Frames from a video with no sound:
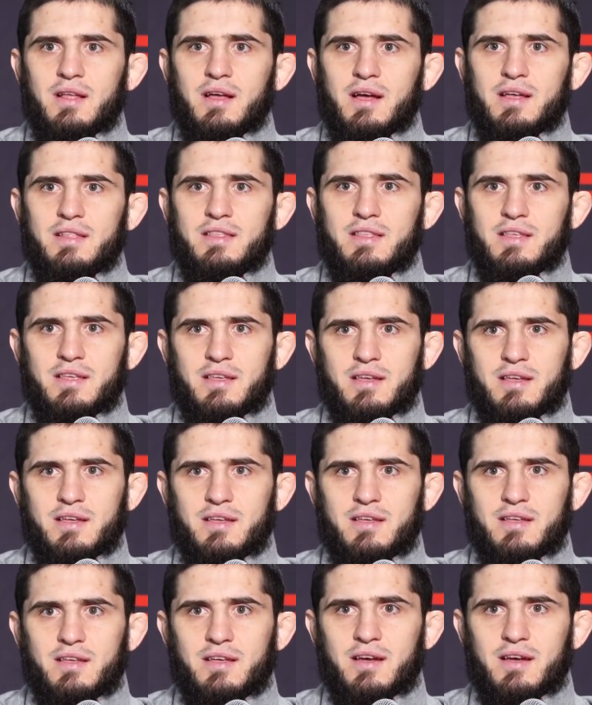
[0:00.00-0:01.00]
I think
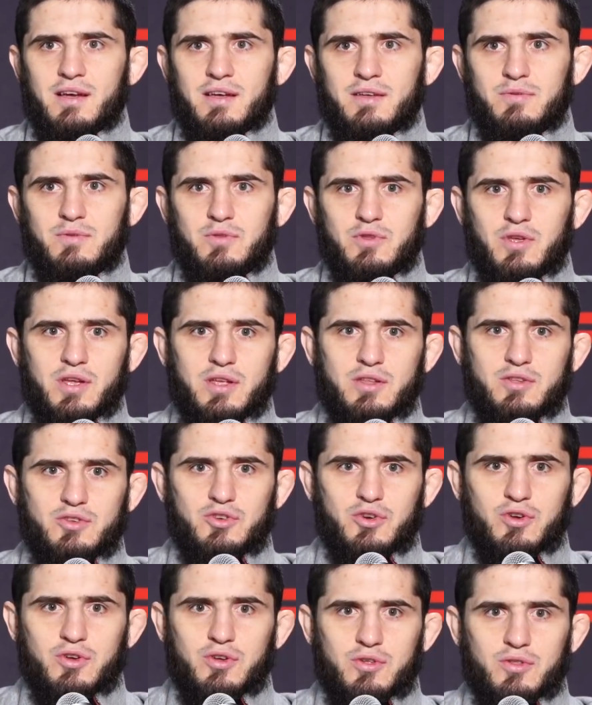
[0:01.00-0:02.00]
I
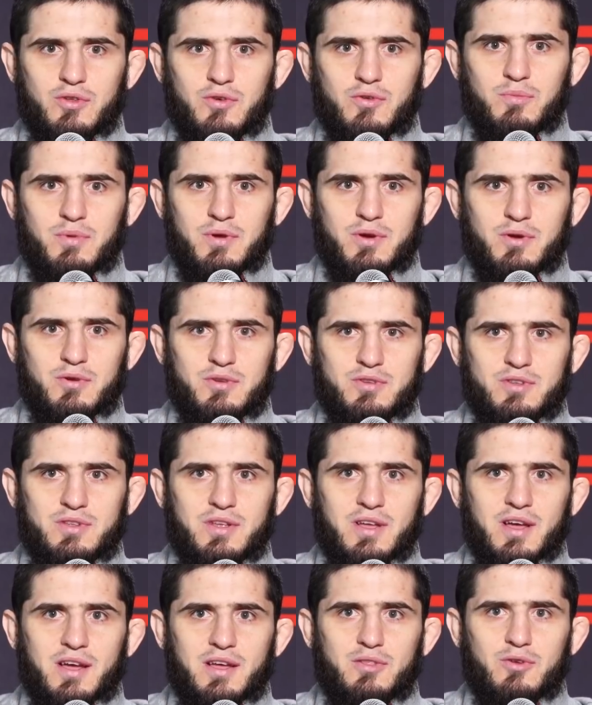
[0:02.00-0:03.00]
enjoy, you know, because
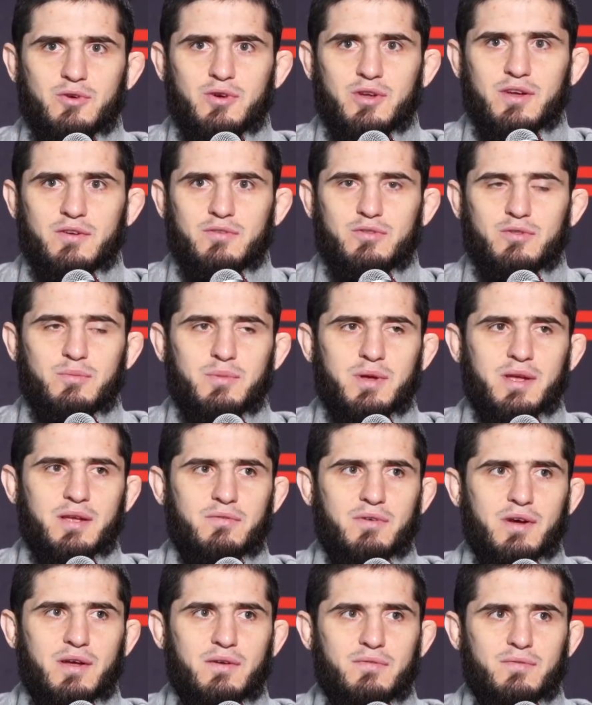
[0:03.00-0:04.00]
I don't have to make
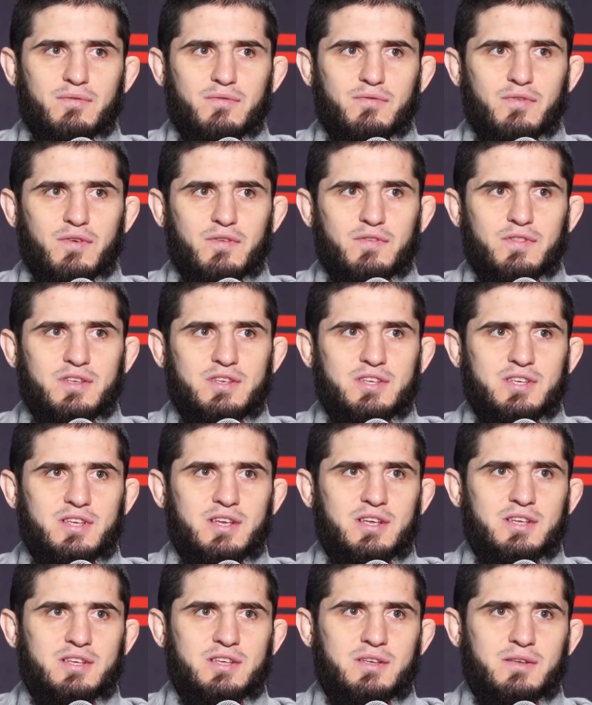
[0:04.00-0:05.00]

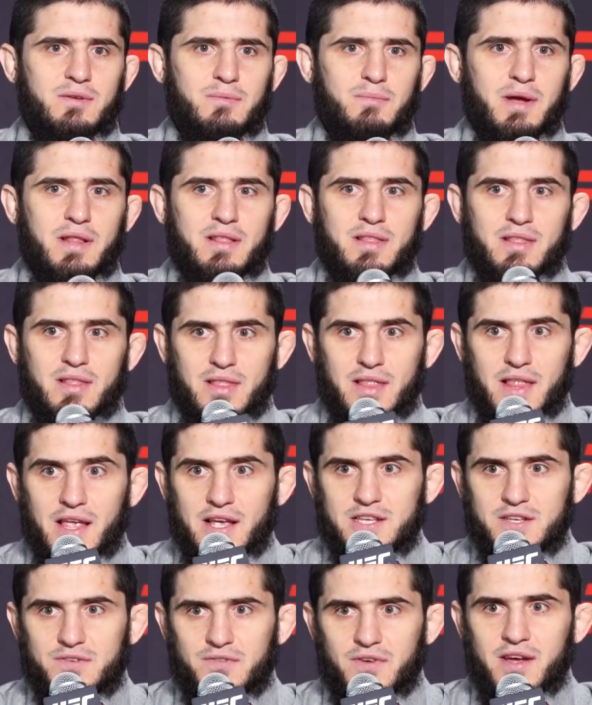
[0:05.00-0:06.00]
156. But
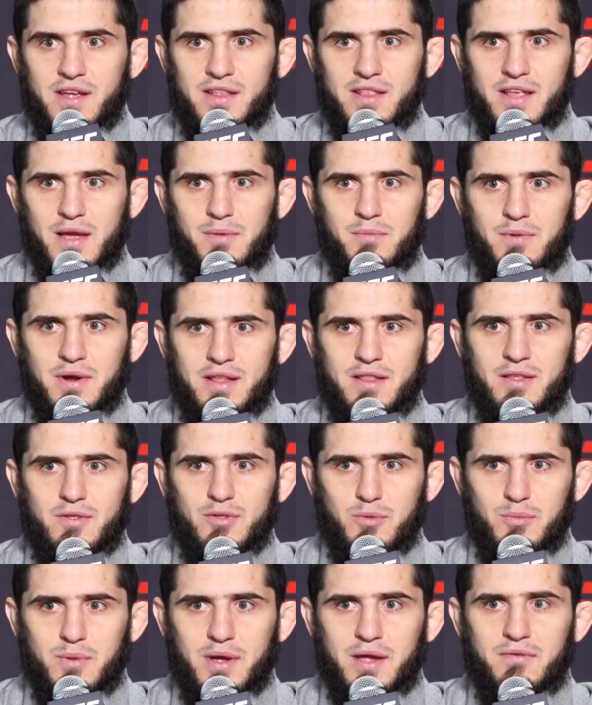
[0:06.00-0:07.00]
next fight, I'm ready
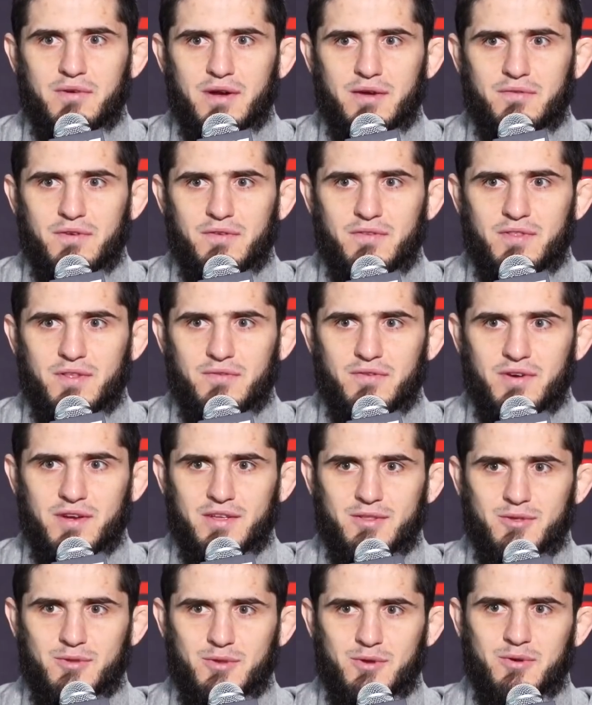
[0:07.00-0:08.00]
to make 150
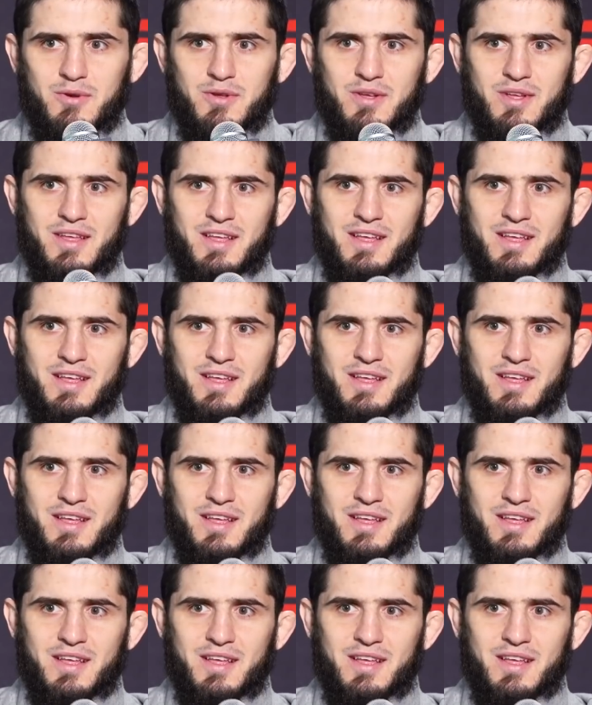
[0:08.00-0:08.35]
fight, you know.